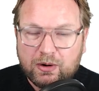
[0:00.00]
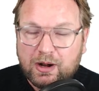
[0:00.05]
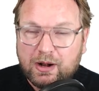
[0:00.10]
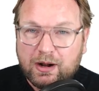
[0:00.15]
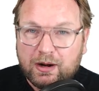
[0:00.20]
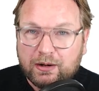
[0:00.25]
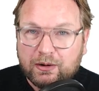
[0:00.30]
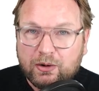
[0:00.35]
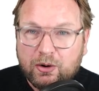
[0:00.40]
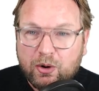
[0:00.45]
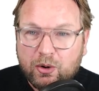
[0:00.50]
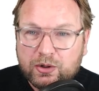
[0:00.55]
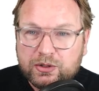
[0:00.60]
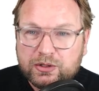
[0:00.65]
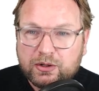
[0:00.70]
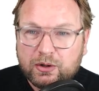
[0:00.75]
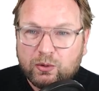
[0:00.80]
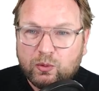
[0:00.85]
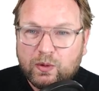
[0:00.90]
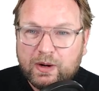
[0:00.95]
are on
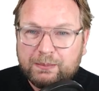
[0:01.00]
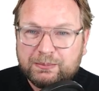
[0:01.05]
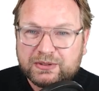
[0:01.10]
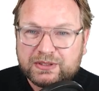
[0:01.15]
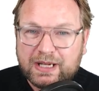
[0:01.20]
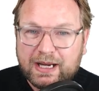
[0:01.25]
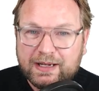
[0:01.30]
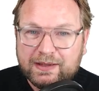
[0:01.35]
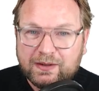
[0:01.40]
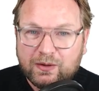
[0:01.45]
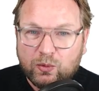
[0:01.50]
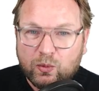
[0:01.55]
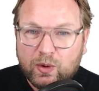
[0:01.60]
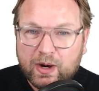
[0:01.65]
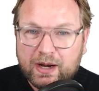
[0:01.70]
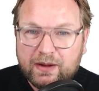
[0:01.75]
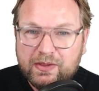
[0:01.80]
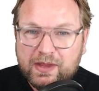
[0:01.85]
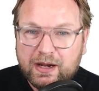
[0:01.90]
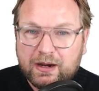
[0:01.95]
your website,
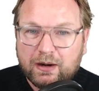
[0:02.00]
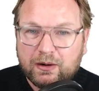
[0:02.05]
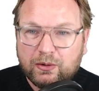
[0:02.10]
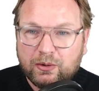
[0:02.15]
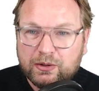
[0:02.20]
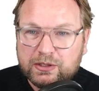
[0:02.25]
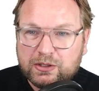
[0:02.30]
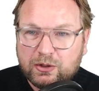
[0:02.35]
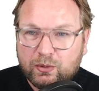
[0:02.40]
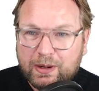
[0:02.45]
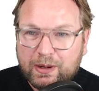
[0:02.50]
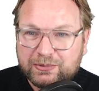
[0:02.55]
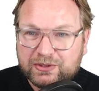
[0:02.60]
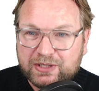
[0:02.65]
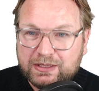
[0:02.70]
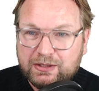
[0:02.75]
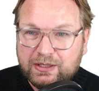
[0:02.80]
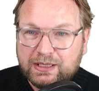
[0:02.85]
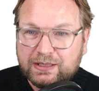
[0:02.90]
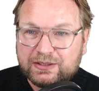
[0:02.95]
where they are on your
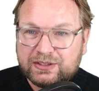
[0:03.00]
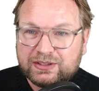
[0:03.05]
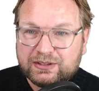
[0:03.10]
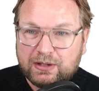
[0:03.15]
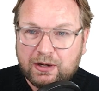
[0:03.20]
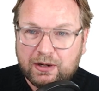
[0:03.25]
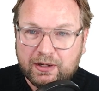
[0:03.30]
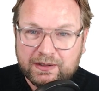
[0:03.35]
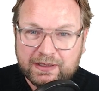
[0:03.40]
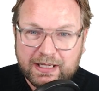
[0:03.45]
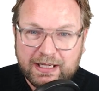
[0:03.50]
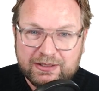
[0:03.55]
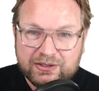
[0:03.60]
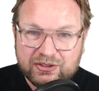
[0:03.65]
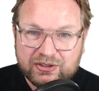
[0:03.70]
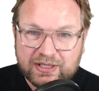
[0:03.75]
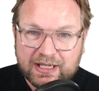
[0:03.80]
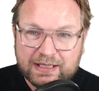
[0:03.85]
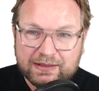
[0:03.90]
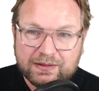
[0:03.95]
website. You can start a
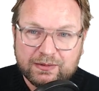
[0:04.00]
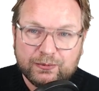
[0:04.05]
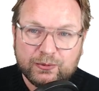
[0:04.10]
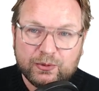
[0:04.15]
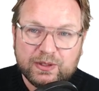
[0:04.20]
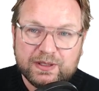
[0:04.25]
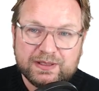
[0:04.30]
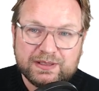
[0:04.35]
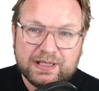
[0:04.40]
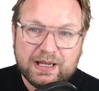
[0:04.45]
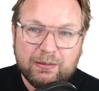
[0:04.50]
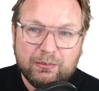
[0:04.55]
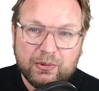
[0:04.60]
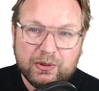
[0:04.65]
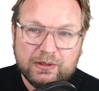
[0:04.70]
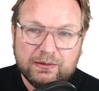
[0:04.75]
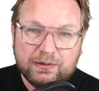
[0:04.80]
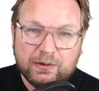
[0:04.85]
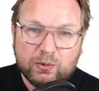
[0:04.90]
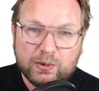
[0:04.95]
chat. For example,
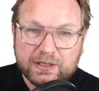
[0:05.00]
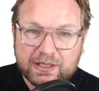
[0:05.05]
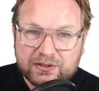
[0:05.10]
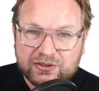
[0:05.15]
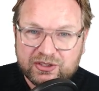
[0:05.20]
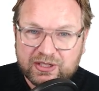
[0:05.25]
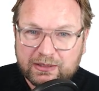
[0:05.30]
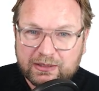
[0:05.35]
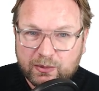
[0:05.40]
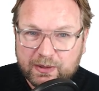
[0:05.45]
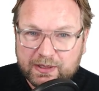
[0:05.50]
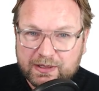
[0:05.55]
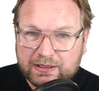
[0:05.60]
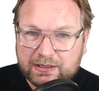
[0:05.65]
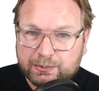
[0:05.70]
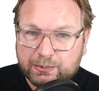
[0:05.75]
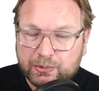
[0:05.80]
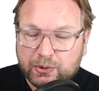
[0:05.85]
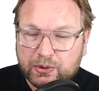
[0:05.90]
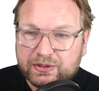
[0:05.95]
if I want to chat with this
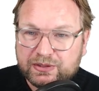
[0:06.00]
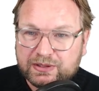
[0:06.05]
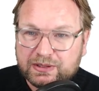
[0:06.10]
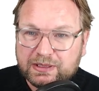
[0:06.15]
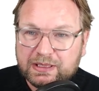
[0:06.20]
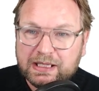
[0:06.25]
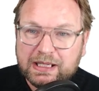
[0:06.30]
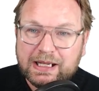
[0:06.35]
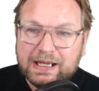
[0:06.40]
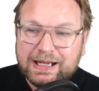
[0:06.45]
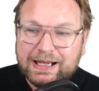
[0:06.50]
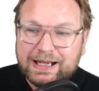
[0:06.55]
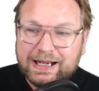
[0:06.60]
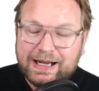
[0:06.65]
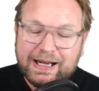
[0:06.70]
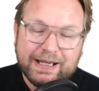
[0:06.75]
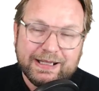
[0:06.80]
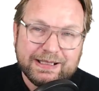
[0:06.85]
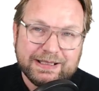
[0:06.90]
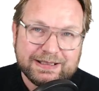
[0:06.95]
person,
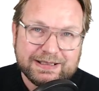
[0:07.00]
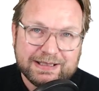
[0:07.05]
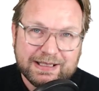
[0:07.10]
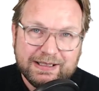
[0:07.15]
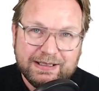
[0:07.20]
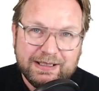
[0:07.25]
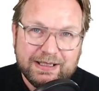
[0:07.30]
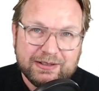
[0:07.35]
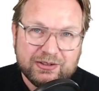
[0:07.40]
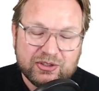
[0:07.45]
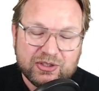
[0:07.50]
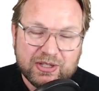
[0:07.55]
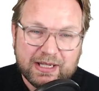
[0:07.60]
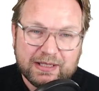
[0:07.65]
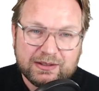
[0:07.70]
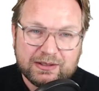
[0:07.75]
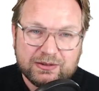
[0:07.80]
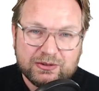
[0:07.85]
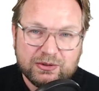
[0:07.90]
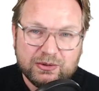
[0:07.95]
I can send a
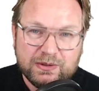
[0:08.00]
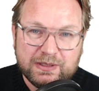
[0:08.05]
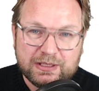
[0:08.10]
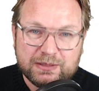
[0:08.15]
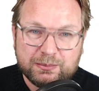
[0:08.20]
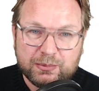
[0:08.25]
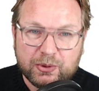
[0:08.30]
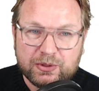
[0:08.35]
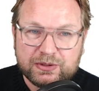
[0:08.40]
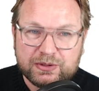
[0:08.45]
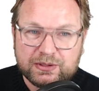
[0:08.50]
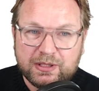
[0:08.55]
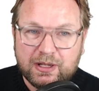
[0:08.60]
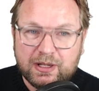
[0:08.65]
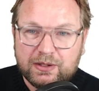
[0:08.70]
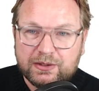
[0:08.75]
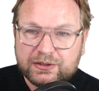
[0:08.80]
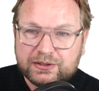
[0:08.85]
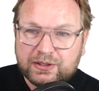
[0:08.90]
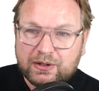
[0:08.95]
chat to this person
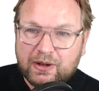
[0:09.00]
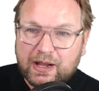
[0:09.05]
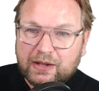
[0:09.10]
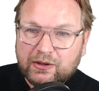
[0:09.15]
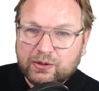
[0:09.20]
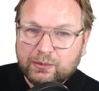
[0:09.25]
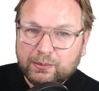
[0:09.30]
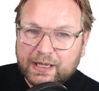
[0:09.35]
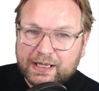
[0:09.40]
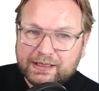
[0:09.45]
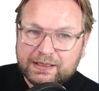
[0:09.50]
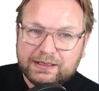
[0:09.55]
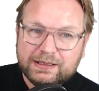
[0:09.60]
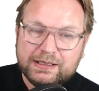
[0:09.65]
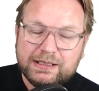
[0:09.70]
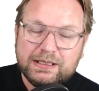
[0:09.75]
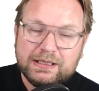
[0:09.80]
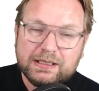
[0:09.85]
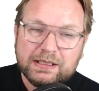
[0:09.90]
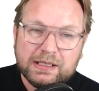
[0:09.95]
also
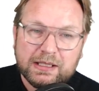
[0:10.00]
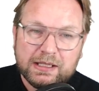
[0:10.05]
automatically.